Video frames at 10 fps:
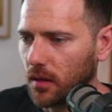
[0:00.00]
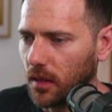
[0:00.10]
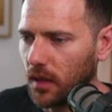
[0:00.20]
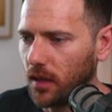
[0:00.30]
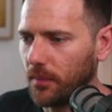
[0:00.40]

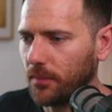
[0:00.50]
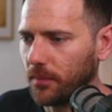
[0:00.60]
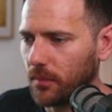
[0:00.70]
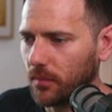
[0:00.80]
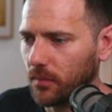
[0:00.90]
here,
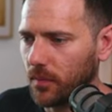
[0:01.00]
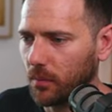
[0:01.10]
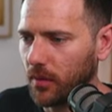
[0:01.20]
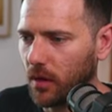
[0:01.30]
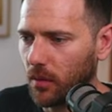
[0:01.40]

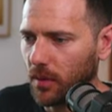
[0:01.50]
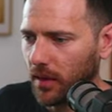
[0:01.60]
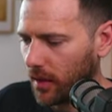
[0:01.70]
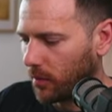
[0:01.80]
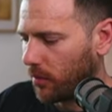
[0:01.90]
pop that open,
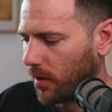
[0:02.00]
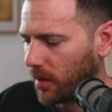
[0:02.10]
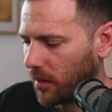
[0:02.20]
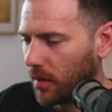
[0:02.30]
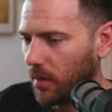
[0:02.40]
and then I'm gonna
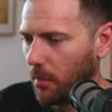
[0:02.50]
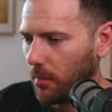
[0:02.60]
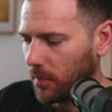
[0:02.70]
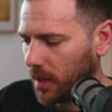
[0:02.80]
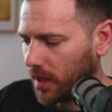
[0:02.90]
run
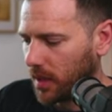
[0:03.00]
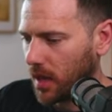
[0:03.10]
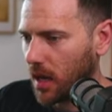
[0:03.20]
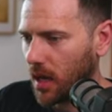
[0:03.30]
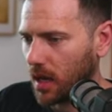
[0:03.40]

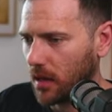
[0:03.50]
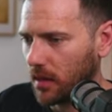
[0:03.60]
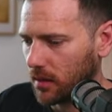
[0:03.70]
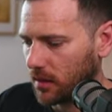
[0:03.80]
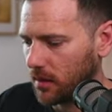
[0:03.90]
bin
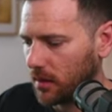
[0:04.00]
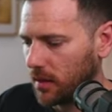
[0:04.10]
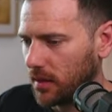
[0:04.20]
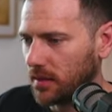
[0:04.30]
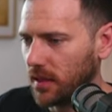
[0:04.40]

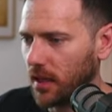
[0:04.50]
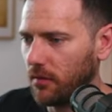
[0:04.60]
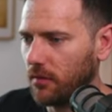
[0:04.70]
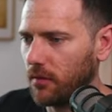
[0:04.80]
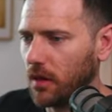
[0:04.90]

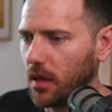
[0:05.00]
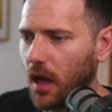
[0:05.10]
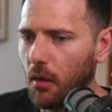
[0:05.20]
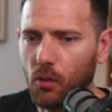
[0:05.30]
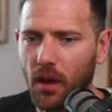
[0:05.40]
dev
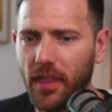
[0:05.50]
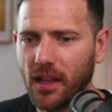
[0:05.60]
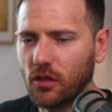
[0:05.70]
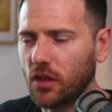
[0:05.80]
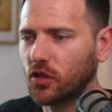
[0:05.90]
we run
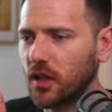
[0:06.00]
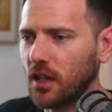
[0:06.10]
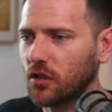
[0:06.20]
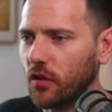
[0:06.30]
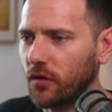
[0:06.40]
that so it
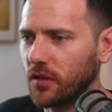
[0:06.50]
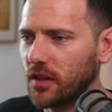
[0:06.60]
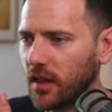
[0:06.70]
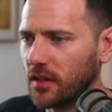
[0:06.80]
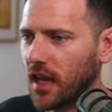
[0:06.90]
starts off
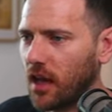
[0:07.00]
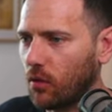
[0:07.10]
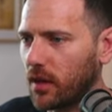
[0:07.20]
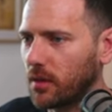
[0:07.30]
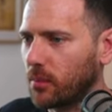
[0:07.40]
to the
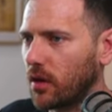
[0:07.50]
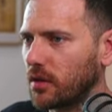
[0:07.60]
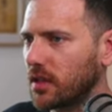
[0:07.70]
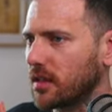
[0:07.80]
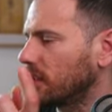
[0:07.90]
Tailwind
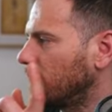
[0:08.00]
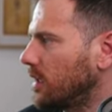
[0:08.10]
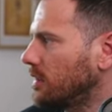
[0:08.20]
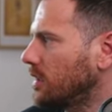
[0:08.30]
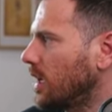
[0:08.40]

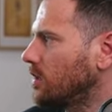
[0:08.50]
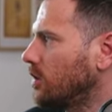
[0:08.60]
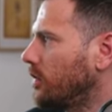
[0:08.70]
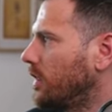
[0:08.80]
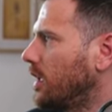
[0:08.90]
processor, it starts
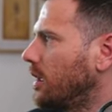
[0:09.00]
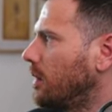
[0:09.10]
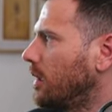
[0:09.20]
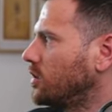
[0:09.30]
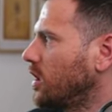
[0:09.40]
off
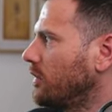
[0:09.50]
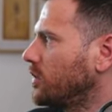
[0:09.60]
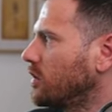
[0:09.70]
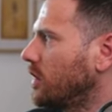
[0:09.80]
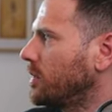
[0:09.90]
the
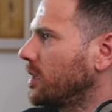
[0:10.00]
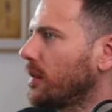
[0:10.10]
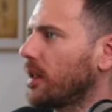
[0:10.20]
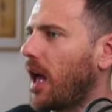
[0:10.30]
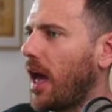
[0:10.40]
JavaScript,
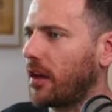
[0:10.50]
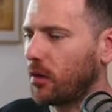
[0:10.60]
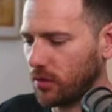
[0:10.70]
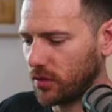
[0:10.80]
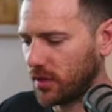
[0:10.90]
and then it
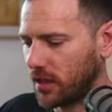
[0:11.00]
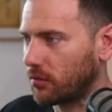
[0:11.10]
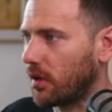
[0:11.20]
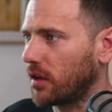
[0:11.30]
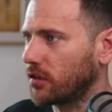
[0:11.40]
also starts
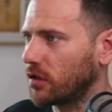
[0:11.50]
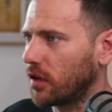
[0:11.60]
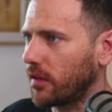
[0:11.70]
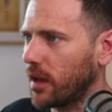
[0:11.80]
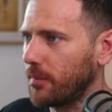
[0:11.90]
Rails
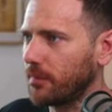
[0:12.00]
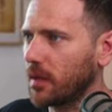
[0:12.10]
server.